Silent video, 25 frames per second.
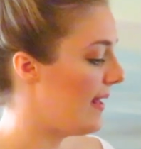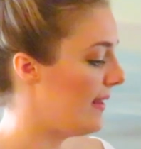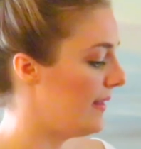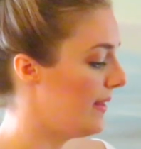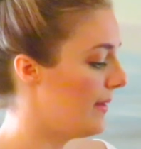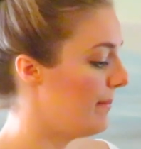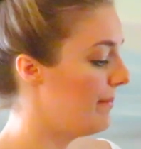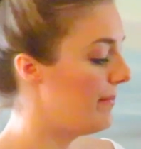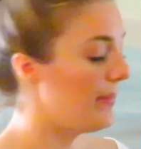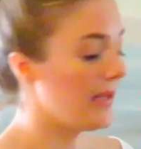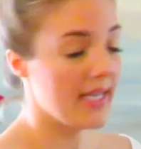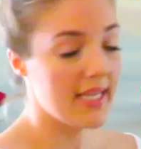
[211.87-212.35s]
And
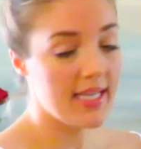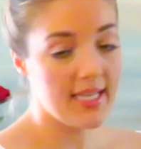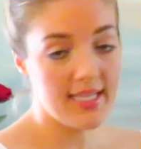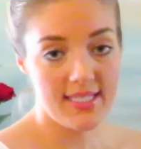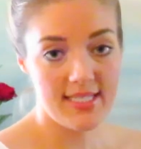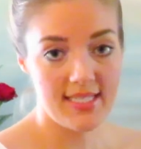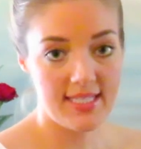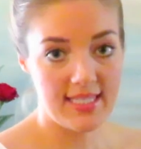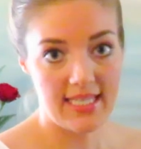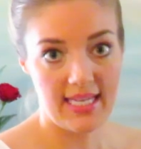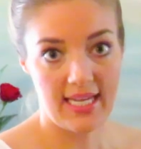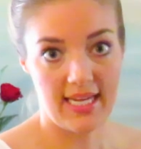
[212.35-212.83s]
the
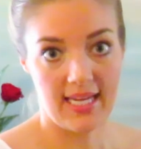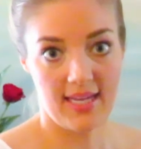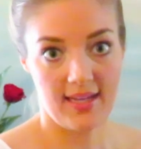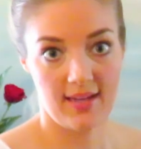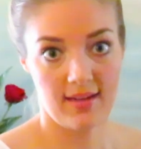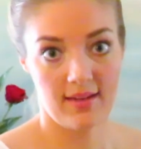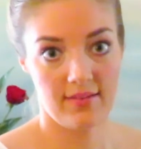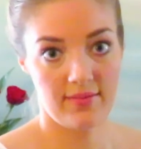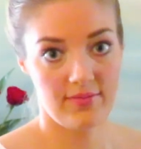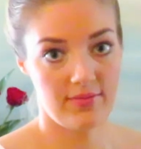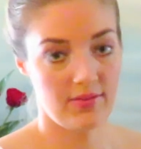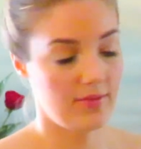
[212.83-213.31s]
biggest
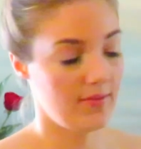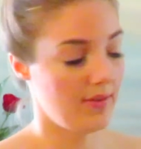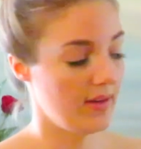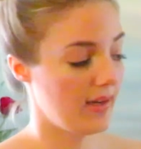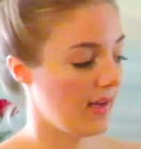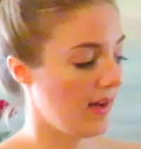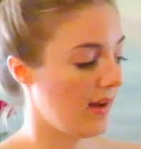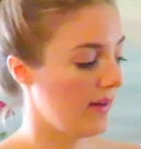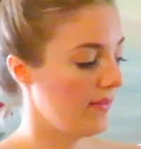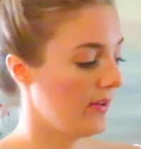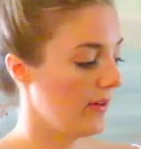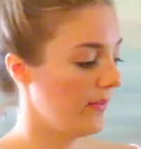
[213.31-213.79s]
thing for
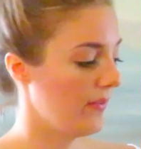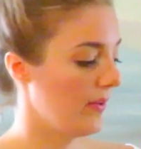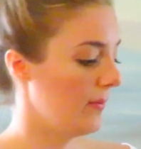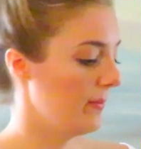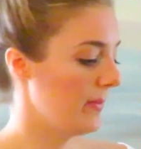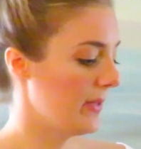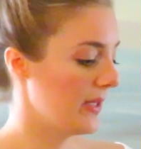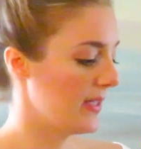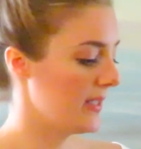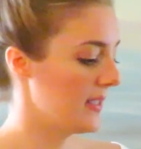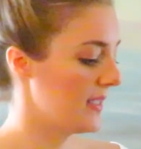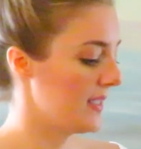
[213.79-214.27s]
recovery
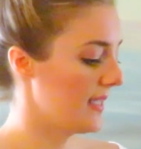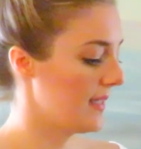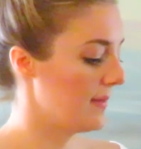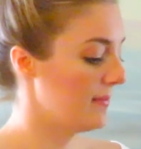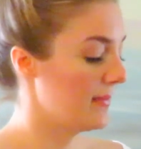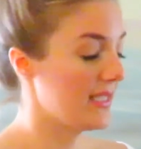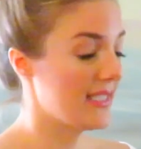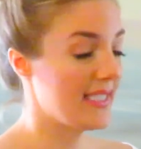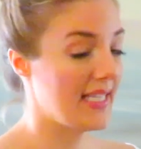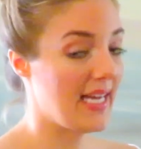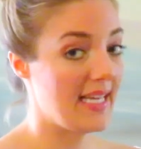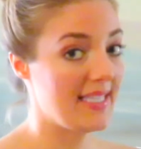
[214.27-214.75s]
room nursing
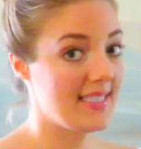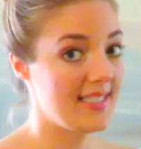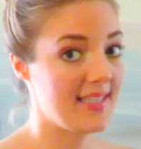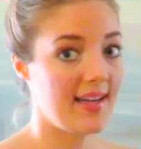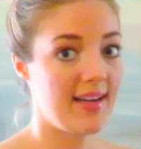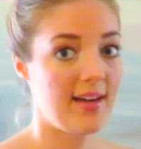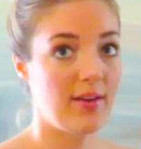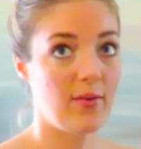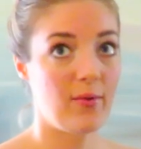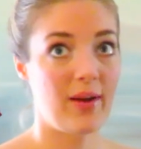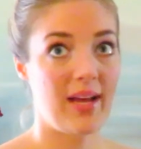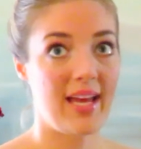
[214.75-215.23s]
besides
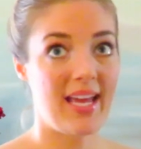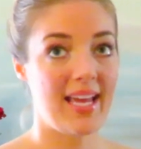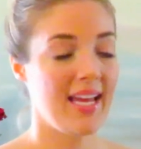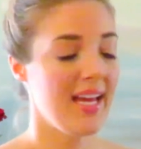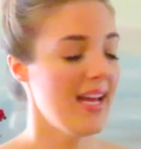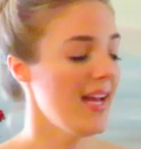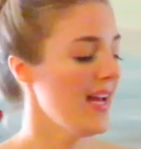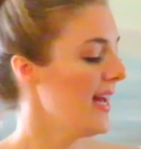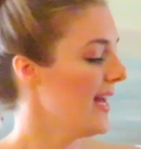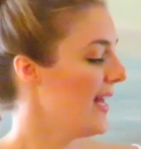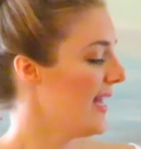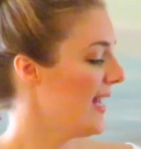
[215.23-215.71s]

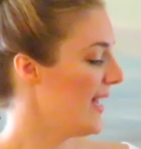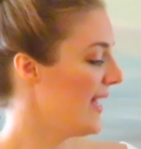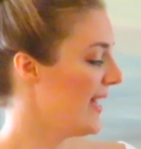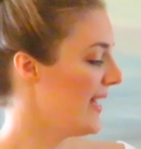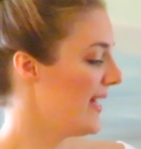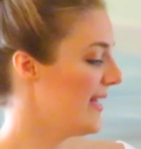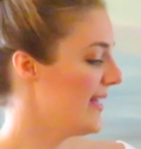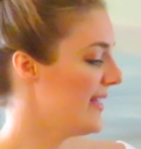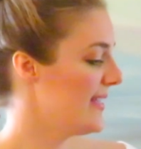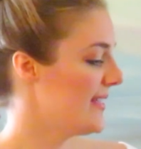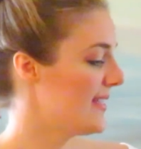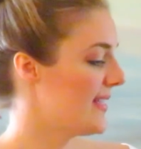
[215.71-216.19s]
airway
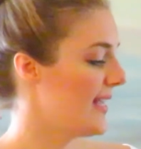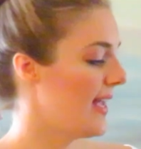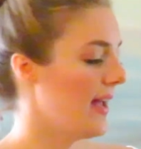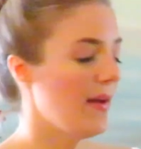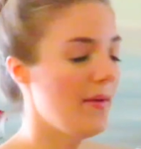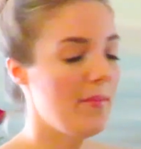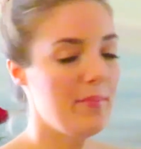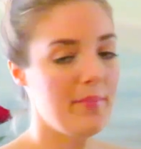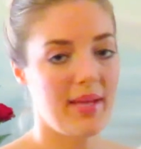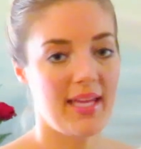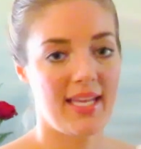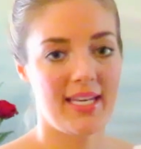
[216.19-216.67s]
is
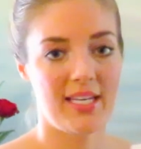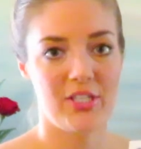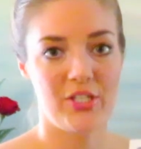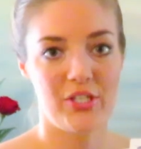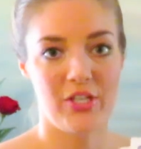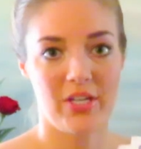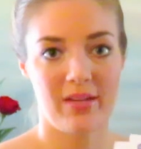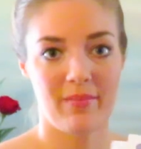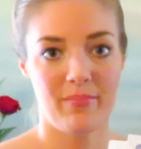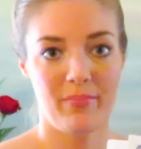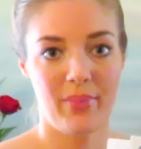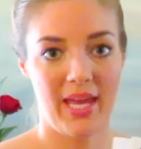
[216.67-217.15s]

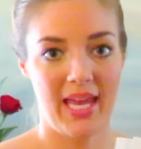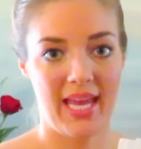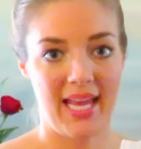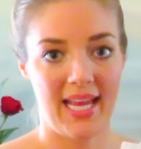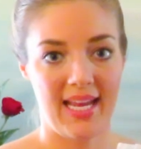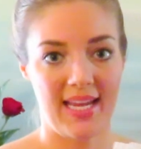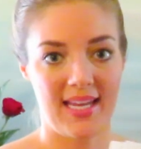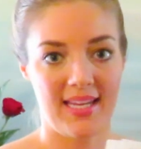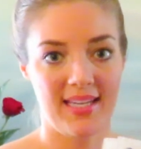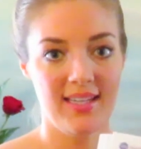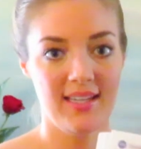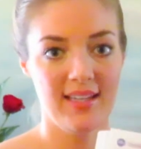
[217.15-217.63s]
managing
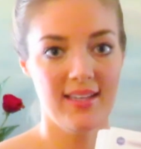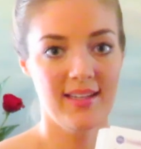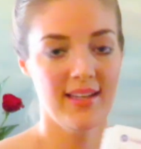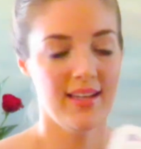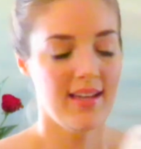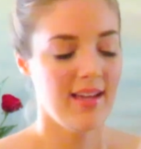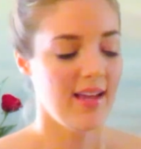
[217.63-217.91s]
pain.